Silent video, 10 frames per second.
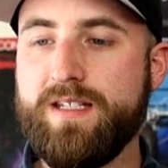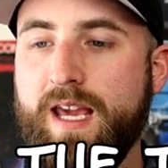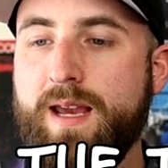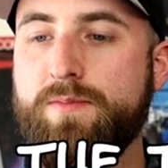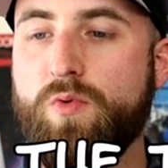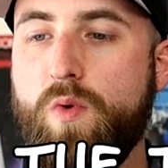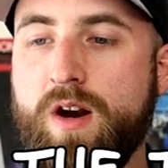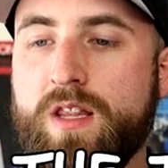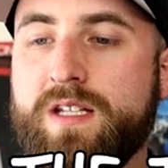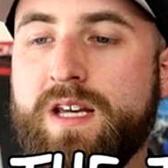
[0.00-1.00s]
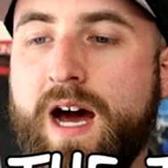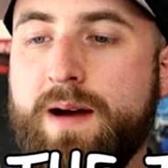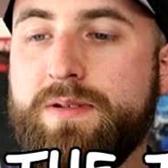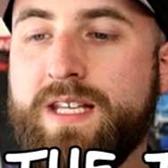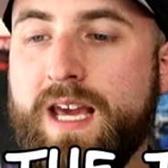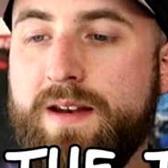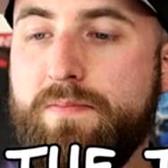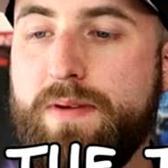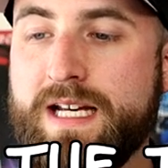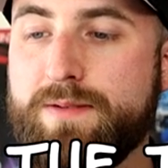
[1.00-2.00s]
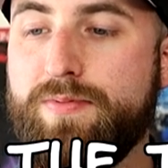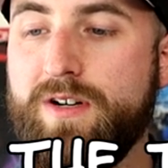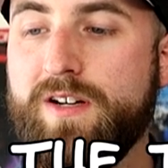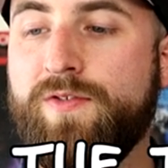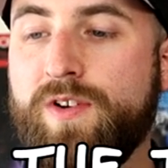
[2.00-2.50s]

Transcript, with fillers: named one of the top 10 best British